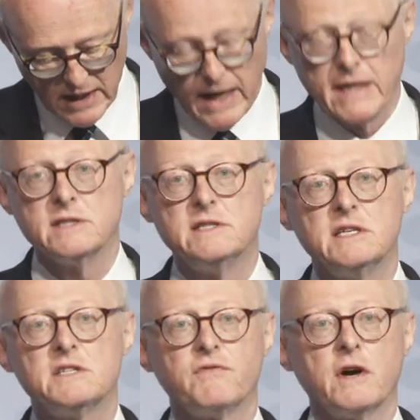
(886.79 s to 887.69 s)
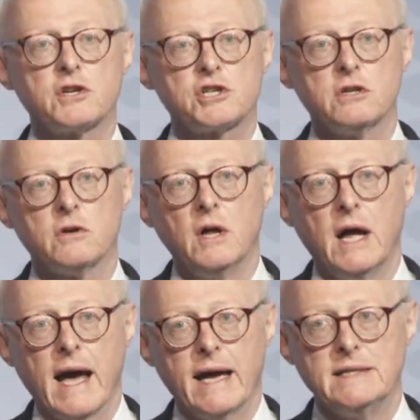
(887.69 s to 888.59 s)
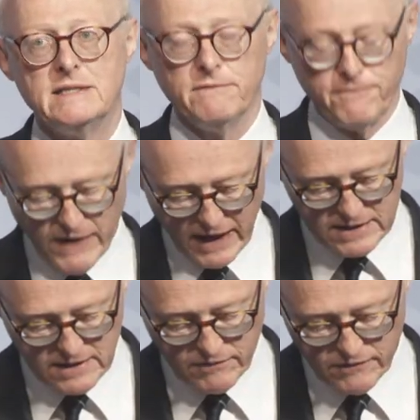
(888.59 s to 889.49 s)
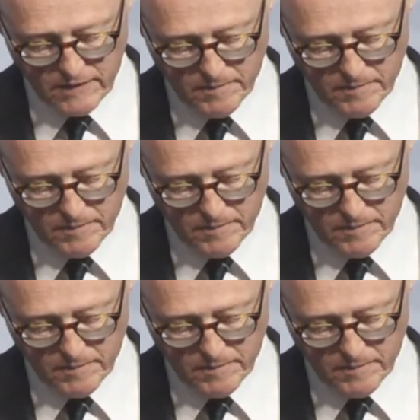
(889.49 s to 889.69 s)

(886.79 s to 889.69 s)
as dysfunctional and defective.